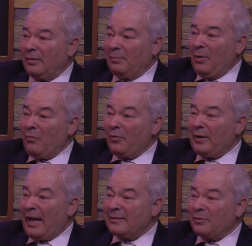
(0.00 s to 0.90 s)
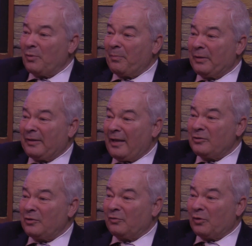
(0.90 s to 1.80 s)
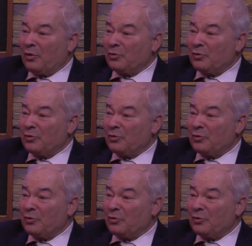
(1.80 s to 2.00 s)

Milford has a reputation of girls